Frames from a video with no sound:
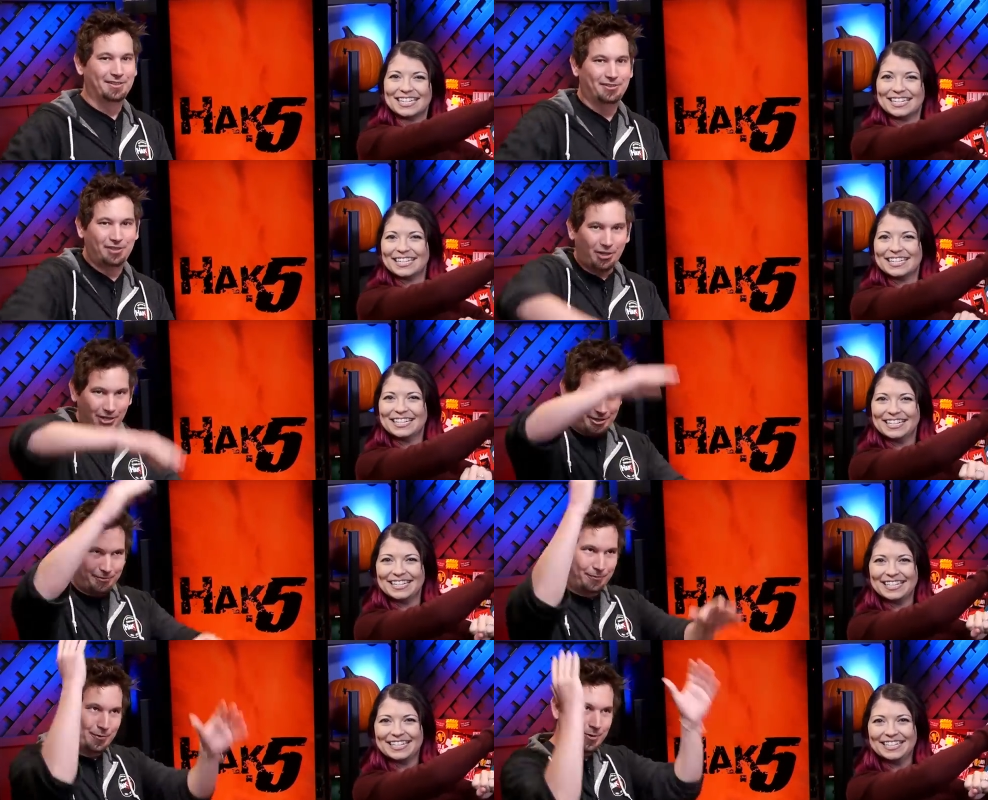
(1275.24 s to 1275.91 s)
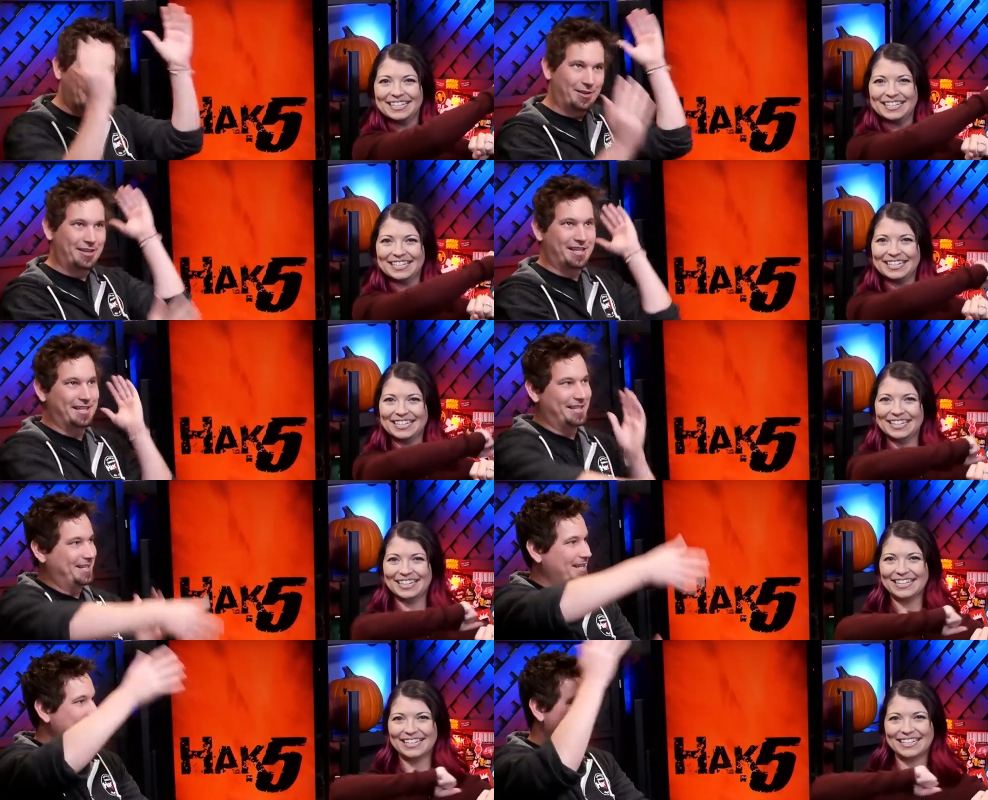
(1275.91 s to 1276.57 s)
Speaker 1: Sorry for
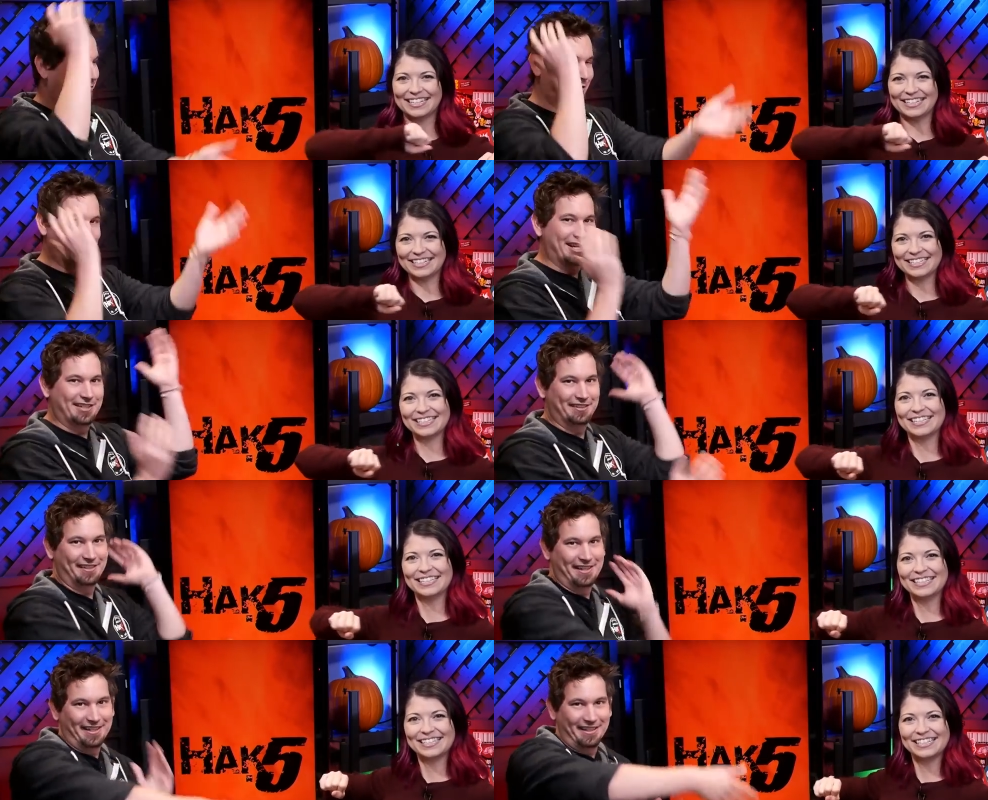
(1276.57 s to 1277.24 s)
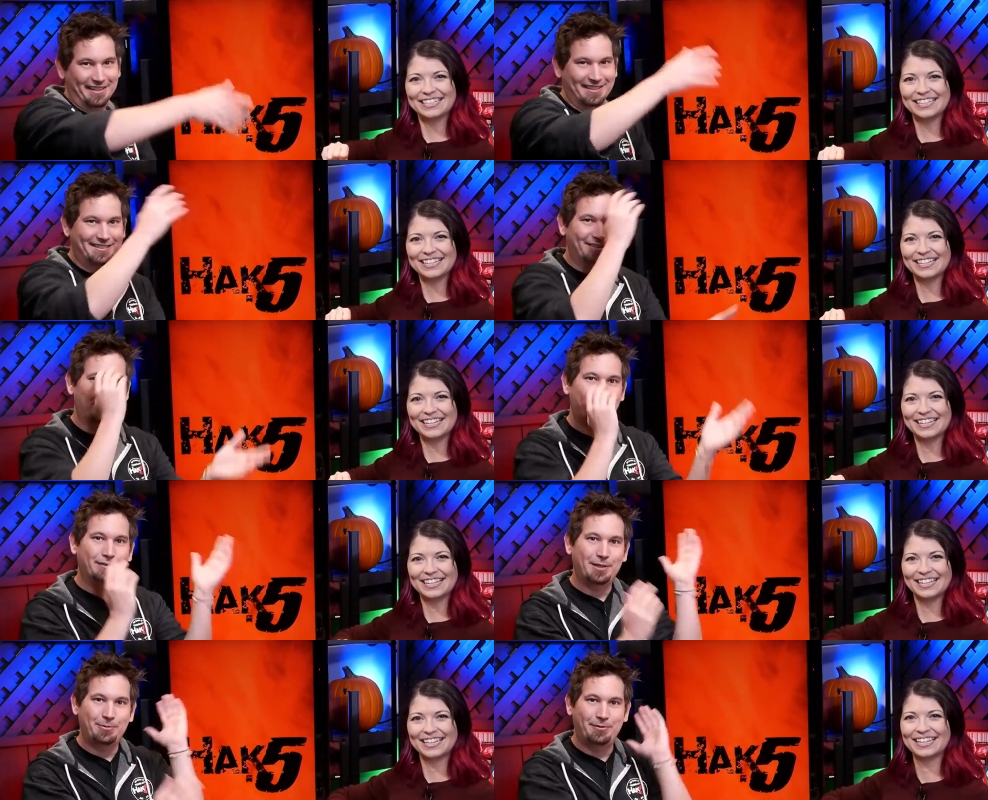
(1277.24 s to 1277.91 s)
the interlacing.
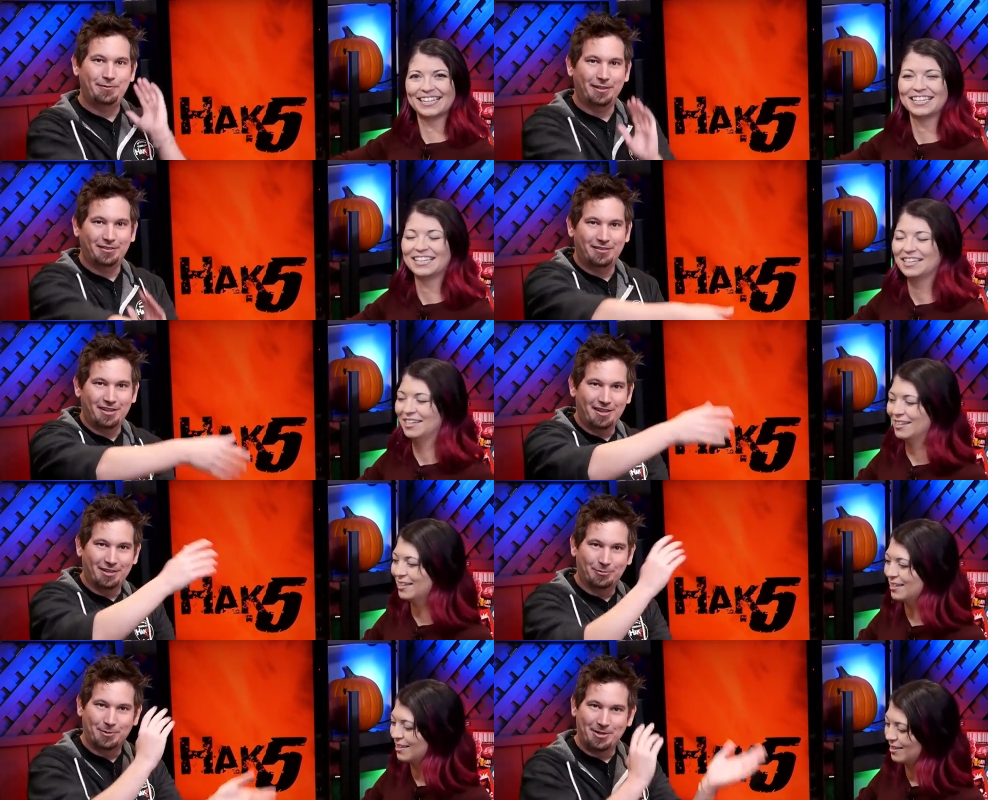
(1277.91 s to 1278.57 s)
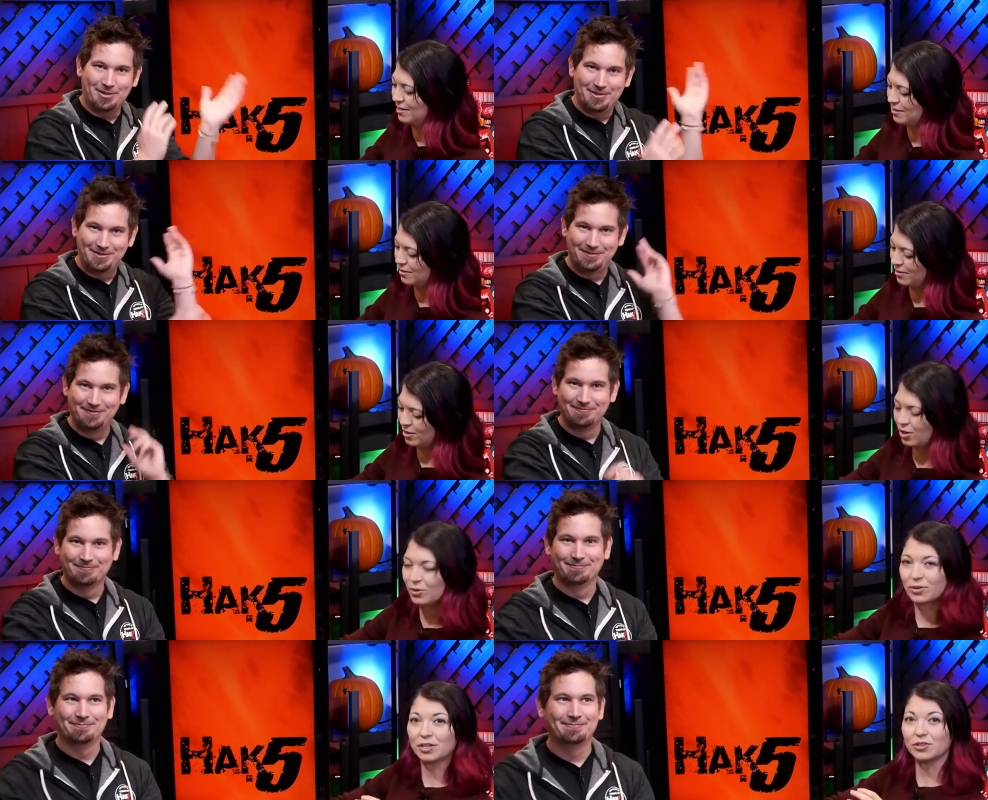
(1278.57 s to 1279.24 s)
Hopefully, we fixed it in this one.
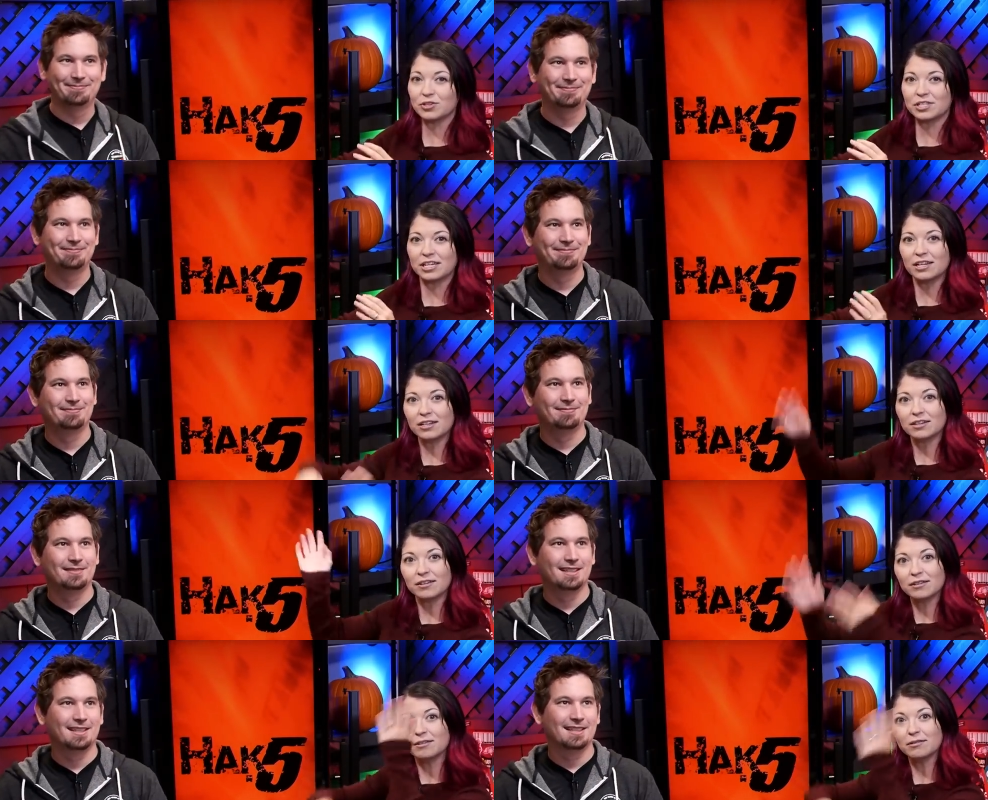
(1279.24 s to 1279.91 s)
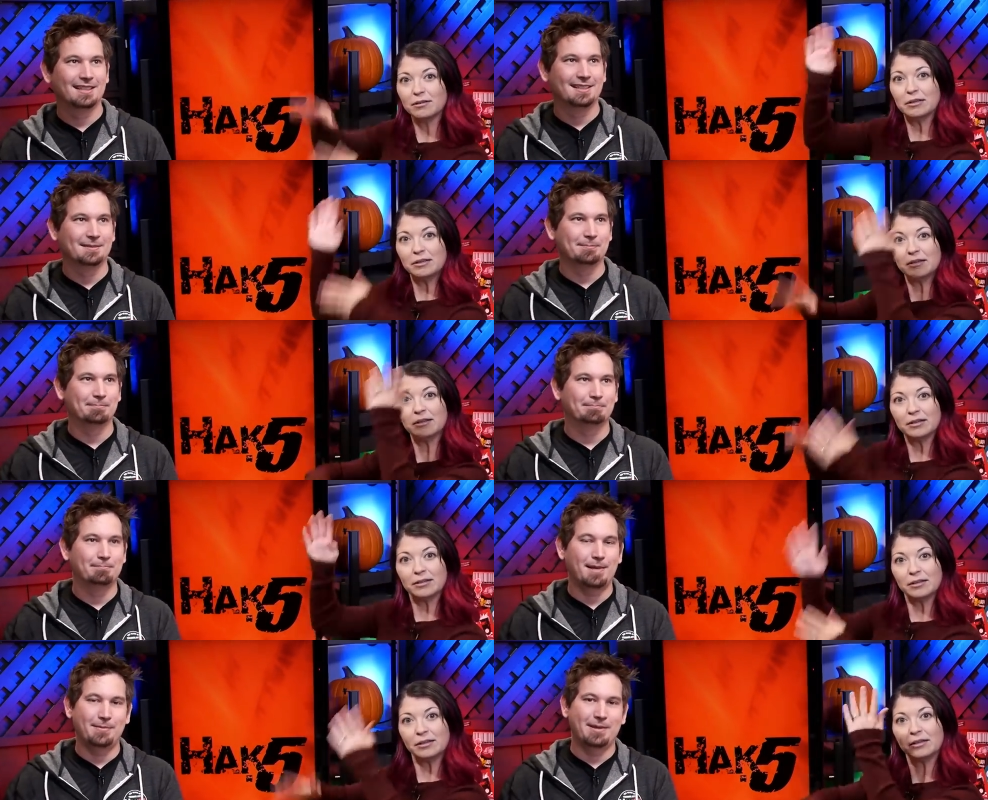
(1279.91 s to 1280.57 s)
Speaker 2: Oh, can you see it?
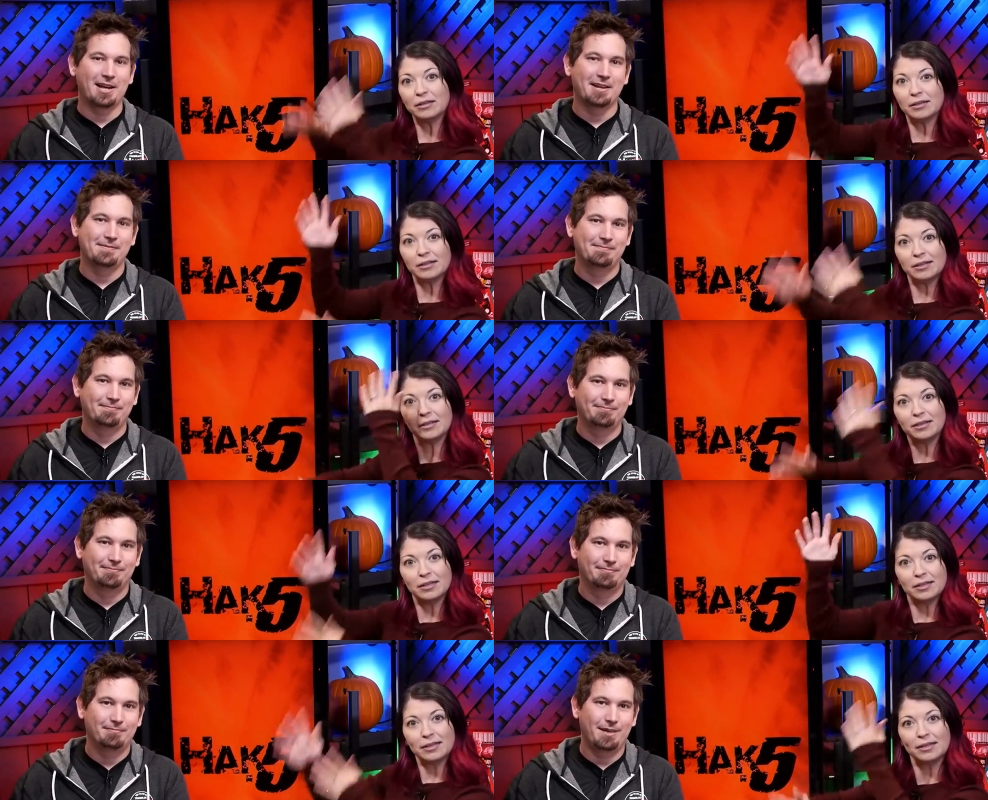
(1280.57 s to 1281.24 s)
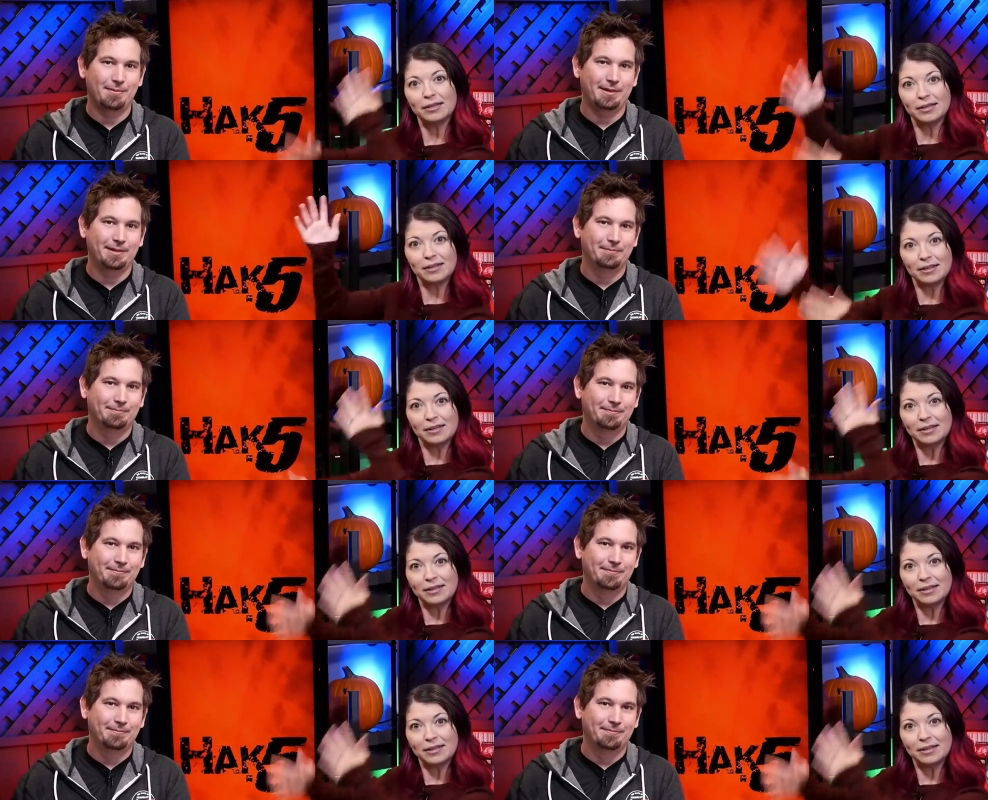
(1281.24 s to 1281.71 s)
Speaker 1: Maybe not maybe.